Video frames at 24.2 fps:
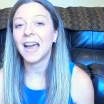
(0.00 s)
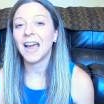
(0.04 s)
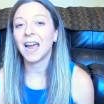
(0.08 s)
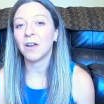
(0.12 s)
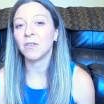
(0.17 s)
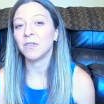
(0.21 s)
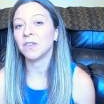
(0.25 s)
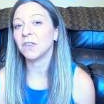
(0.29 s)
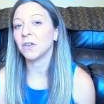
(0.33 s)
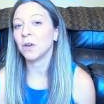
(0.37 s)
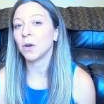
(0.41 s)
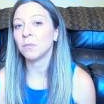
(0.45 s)
I
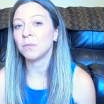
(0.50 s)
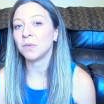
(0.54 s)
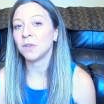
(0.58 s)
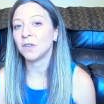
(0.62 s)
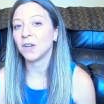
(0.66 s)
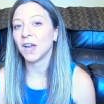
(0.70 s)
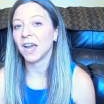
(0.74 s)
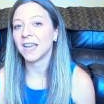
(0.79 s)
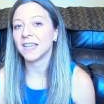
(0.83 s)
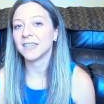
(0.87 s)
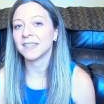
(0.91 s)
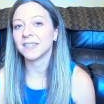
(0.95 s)
really hope
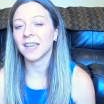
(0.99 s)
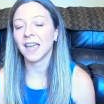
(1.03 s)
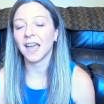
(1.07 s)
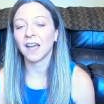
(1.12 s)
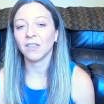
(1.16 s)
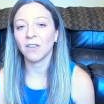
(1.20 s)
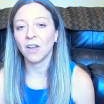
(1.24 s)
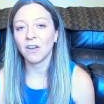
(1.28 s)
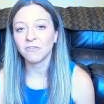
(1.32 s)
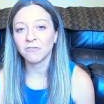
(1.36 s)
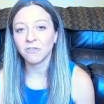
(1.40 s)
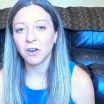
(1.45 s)
you guys
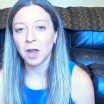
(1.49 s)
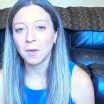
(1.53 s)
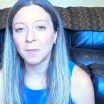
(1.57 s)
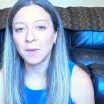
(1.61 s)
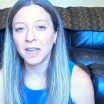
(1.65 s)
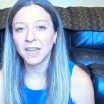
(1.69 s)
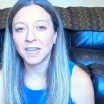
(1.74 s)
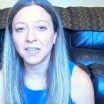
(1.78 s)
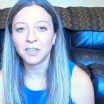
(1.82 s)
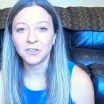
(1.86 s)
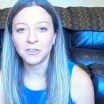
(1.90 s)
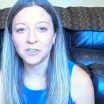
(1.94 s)
get a lot from
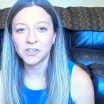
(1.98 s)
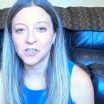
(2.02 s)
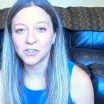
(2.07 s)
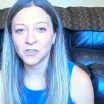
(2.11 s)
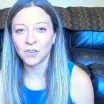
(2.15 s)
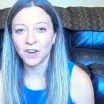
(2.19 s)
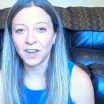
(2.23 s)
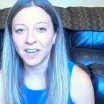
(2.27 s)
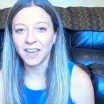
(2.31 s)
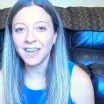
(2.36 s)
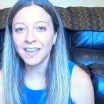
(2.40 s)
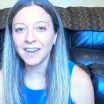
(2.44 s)
it and you
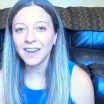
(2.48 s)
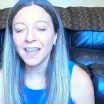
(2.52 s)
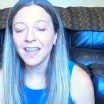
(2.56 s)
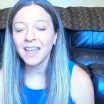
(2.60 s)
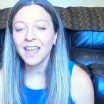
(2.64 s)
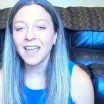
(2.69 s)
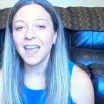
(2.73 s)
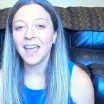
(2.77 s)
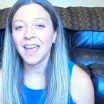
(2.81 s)
enjoy it.